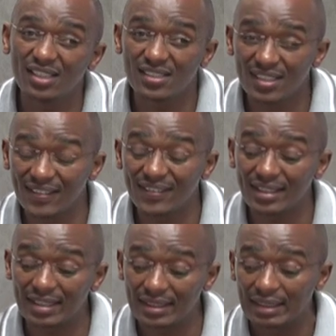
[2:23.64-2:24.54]

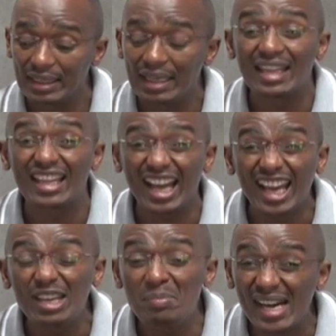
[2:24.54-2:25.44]
discovered that the
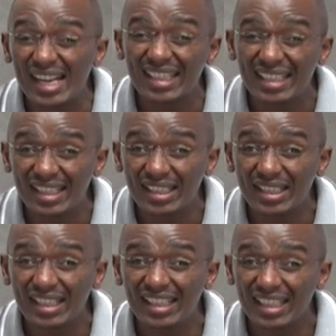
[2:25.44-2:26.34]
early man
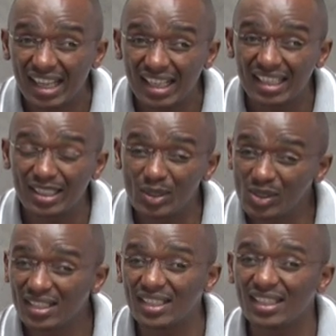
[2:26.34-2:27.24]
in
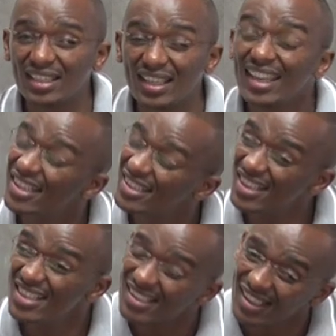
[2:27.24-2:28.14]
Kariadusi ate
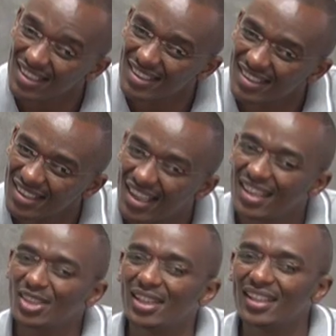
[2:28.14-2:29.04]
insects. They
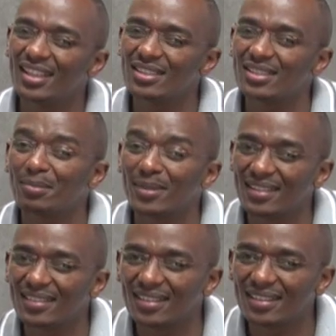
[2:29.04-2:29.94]
actually ate
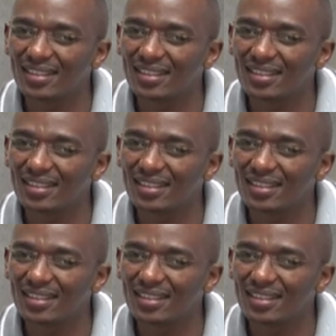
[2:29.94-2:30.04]
termites